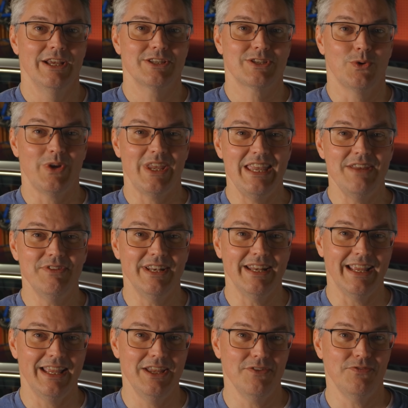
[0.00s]
so even
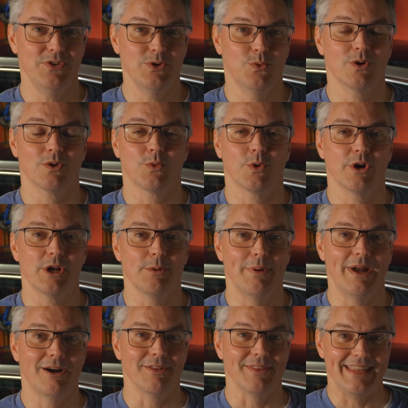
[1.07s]
if you weren't worried
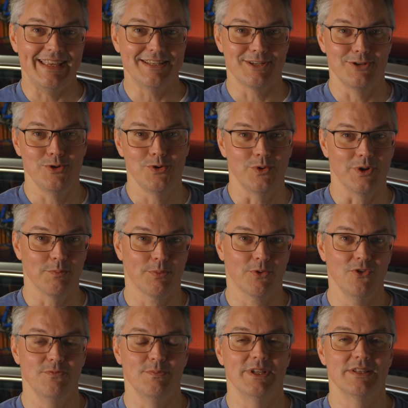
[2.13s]
about these new
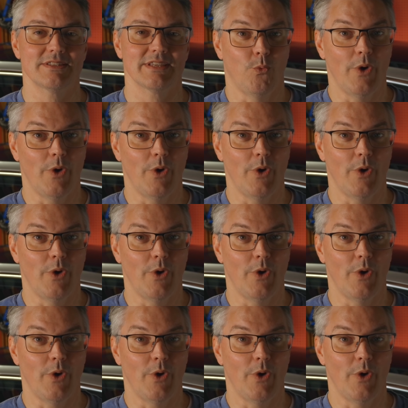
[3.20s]
improvements,